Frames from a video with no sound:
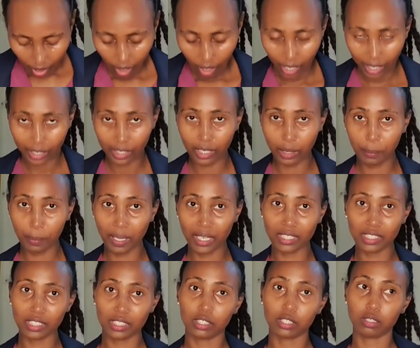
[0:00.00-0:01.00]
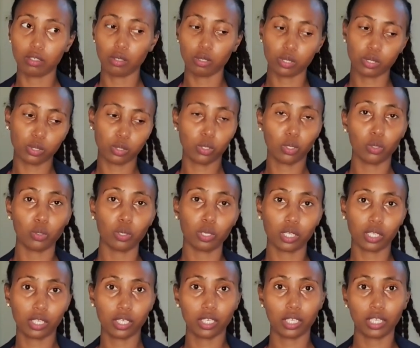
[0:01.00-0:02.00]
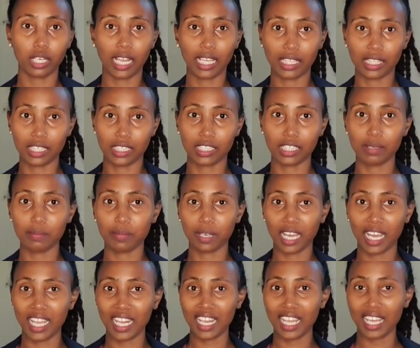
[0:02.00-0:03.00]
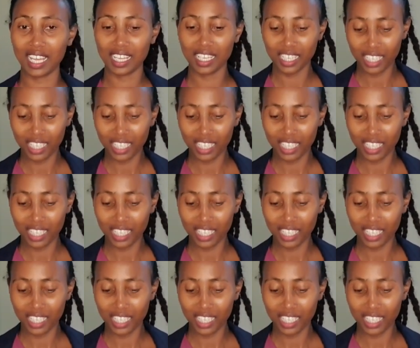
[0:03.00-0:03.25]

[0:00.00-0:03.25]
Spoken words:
And the pants also look like the same color.